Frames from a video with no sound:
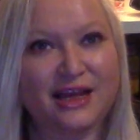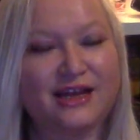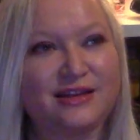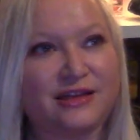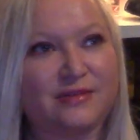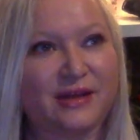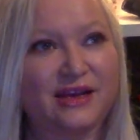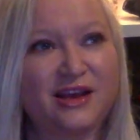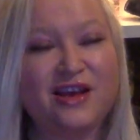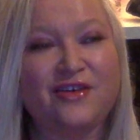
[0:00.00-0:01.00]
a little bit.
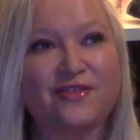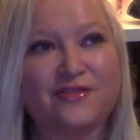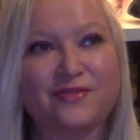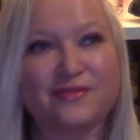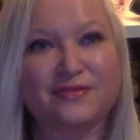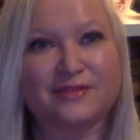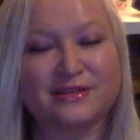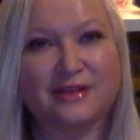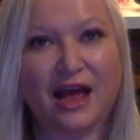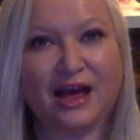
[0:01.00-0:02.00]

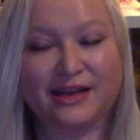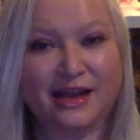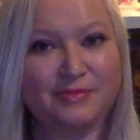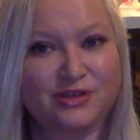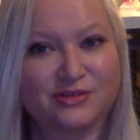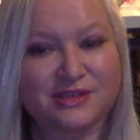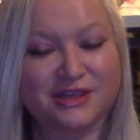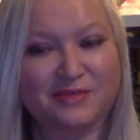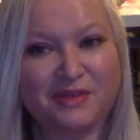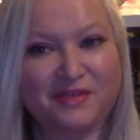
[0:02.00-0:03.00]
Neptune's going
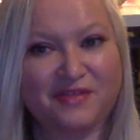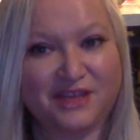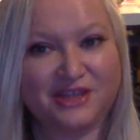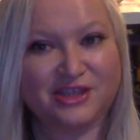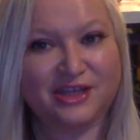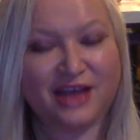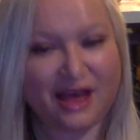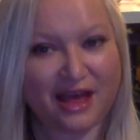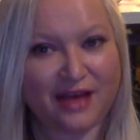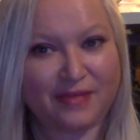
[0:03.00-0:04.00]
to be finishing
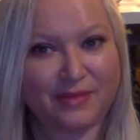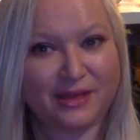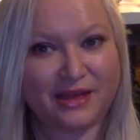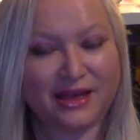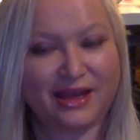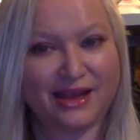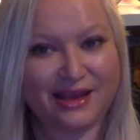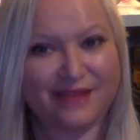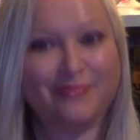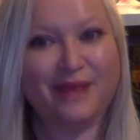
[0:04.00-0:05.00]
up
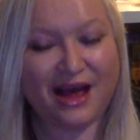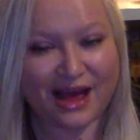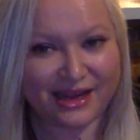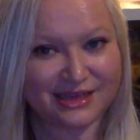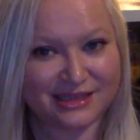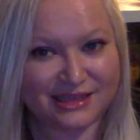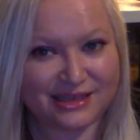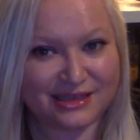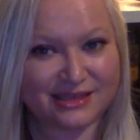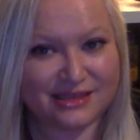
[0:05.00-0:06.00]
in
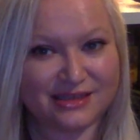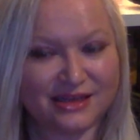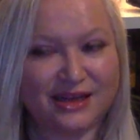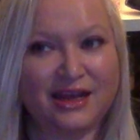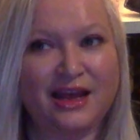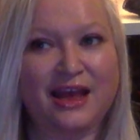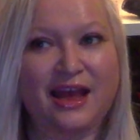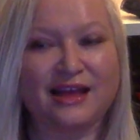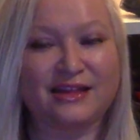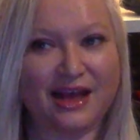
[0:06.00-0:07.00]
Pisces,
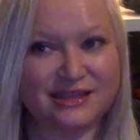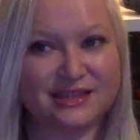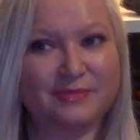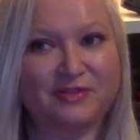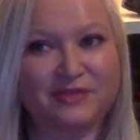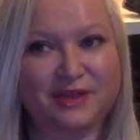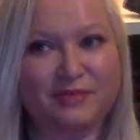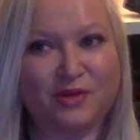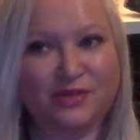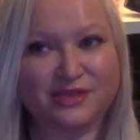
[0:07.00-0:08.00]
and that's going to be really
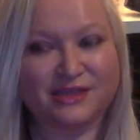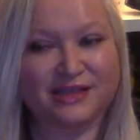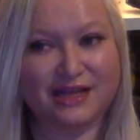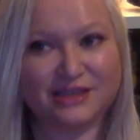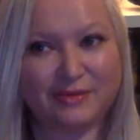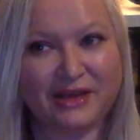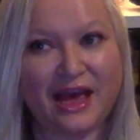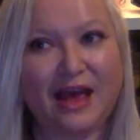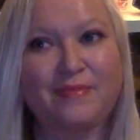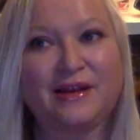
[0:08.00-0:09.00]
potent, and that's going to be
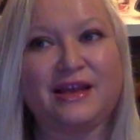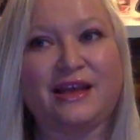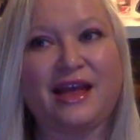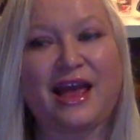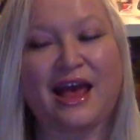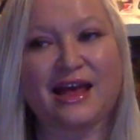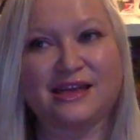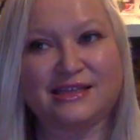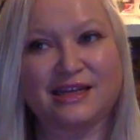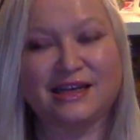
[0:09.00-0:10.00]
happening
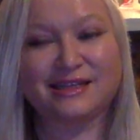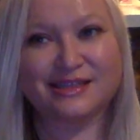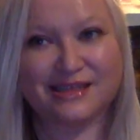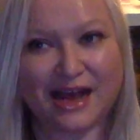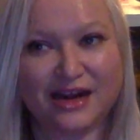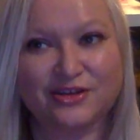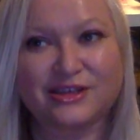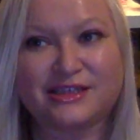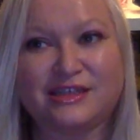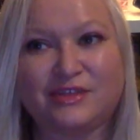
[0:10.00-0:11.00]
as Saturn
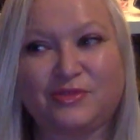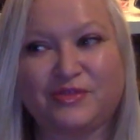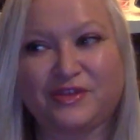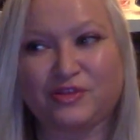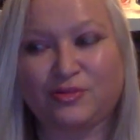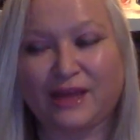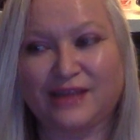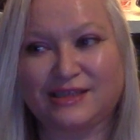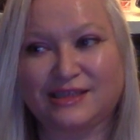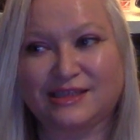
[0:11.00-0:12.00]
is still moving through
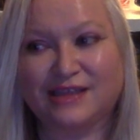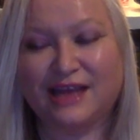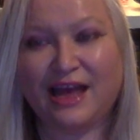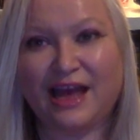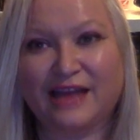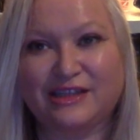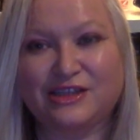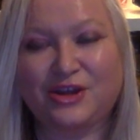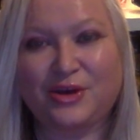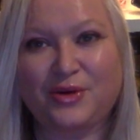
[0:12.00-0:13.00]
Pisces. And
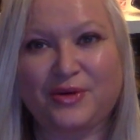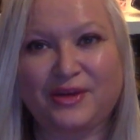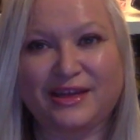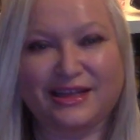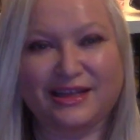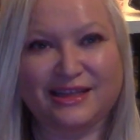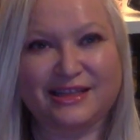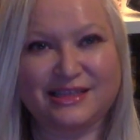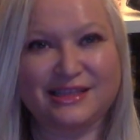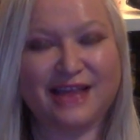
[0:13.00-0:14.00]
so this
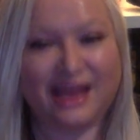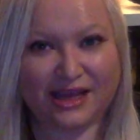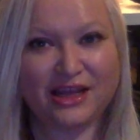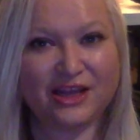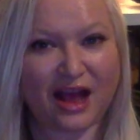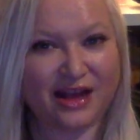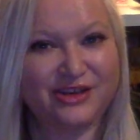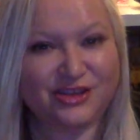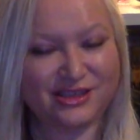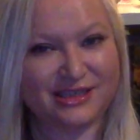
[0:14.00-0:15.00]
is like
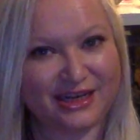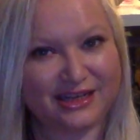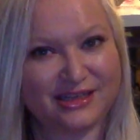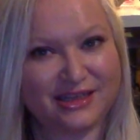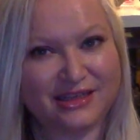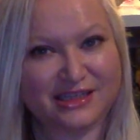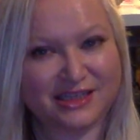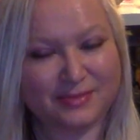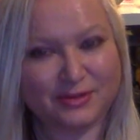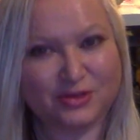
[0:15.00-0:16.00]
understanding the
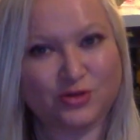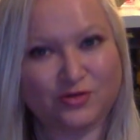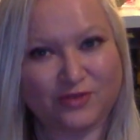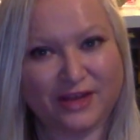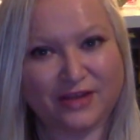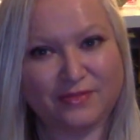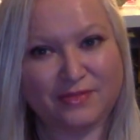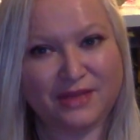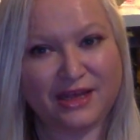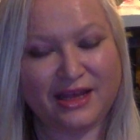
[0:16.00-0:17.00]
spiritual realm
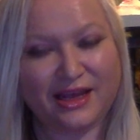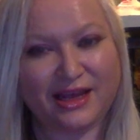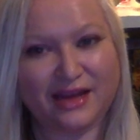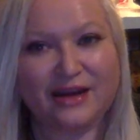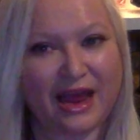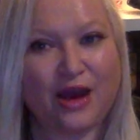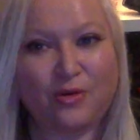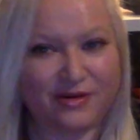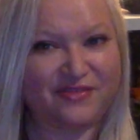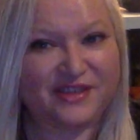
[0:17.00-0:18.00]
in
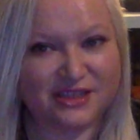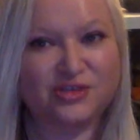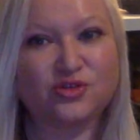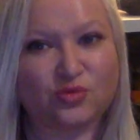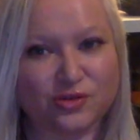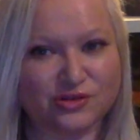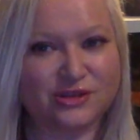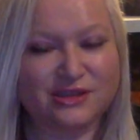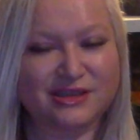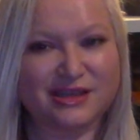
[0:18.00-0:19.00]
our physical
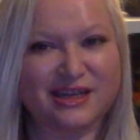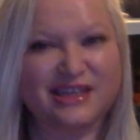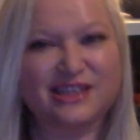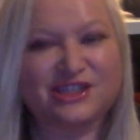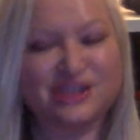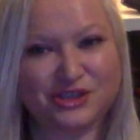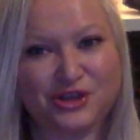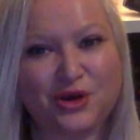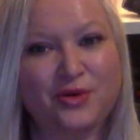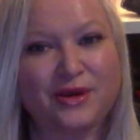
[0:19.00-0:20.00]
world is
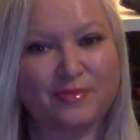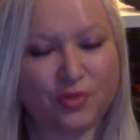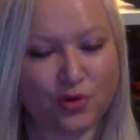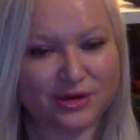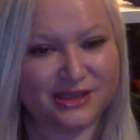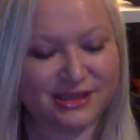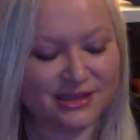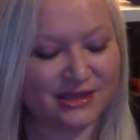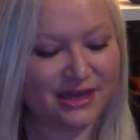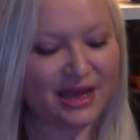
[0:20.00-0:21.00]
so
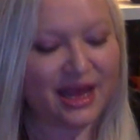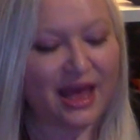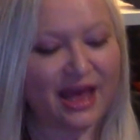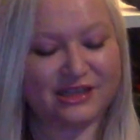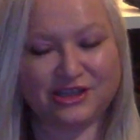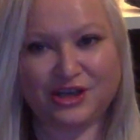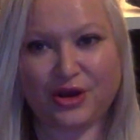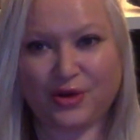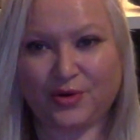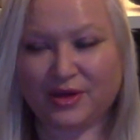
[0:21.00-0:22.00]
important. And
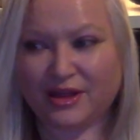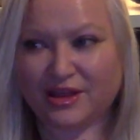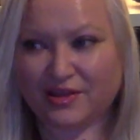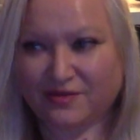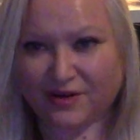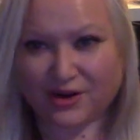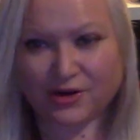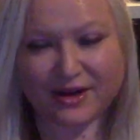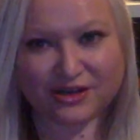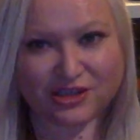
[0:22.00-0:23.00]
so the Virgo
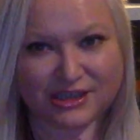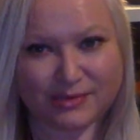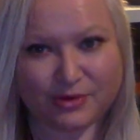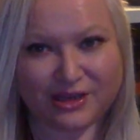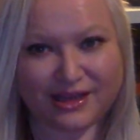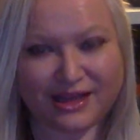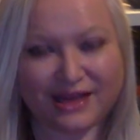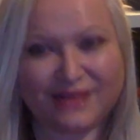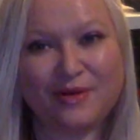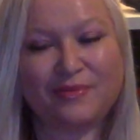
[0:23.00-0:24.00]
energy is pulling that
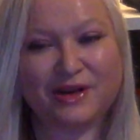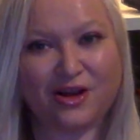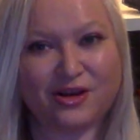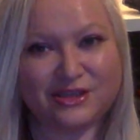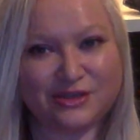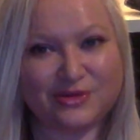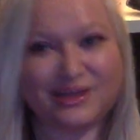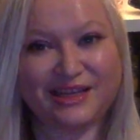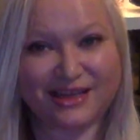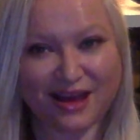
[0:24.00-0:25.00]
in, but also
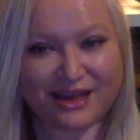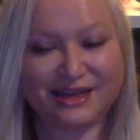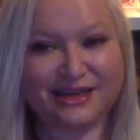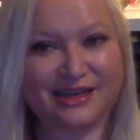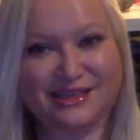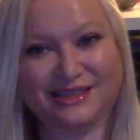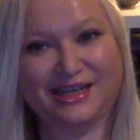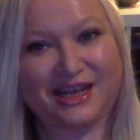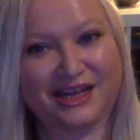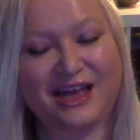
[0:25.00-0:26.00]
the
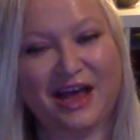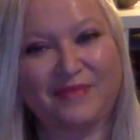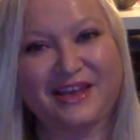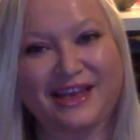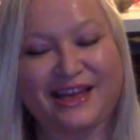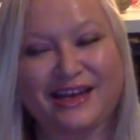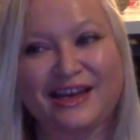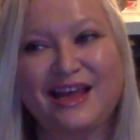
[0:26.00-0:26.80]
yachtiness coming in